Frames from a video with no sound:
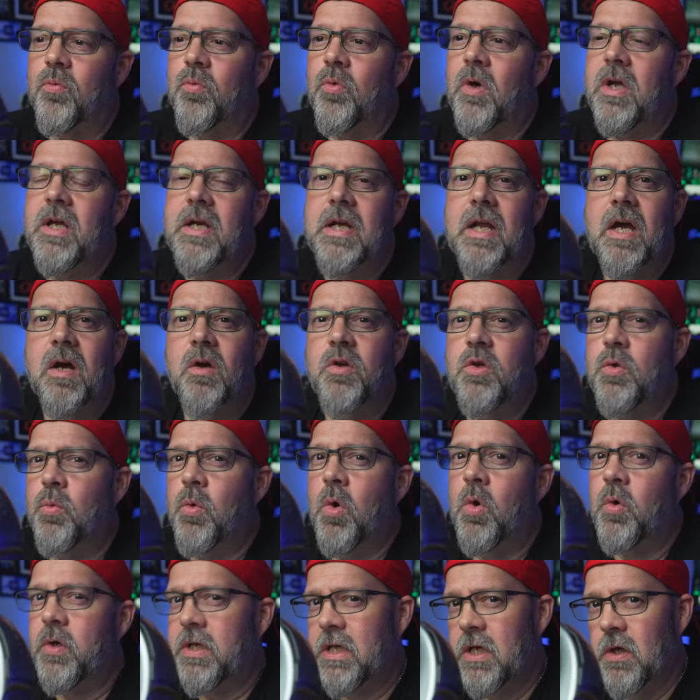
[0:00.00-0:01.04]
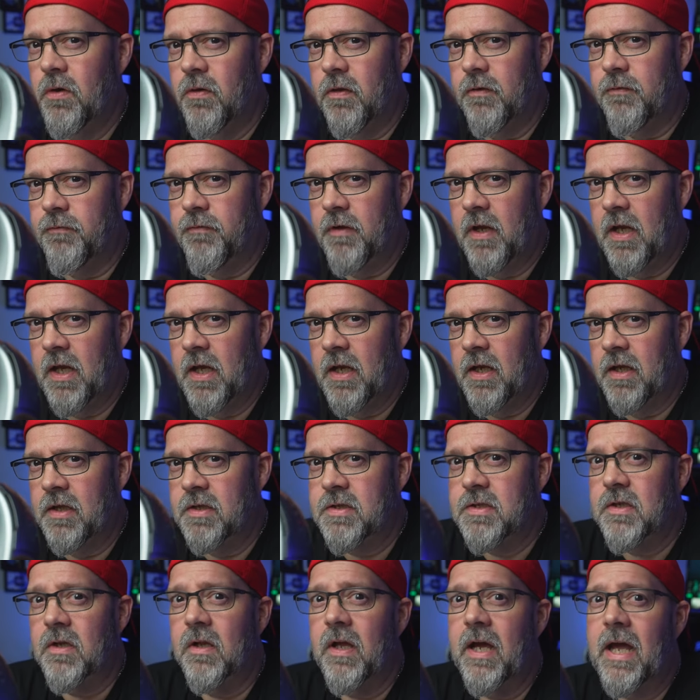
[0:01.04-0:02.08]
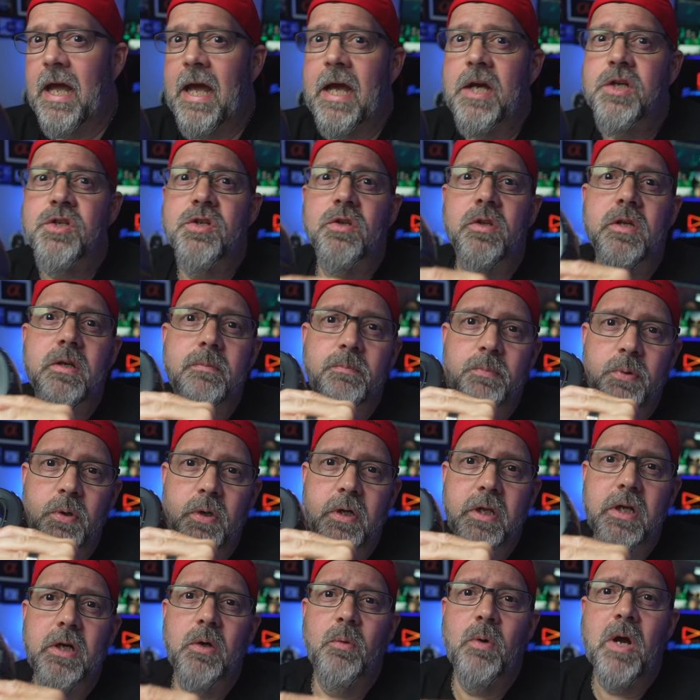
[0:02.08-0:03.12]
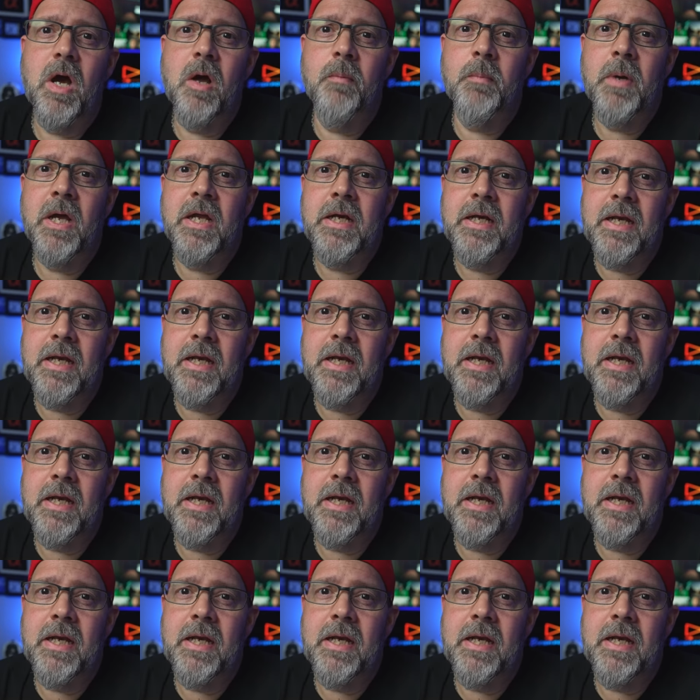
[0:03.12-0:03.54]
Right now you won't hear the fan until I actually put it around my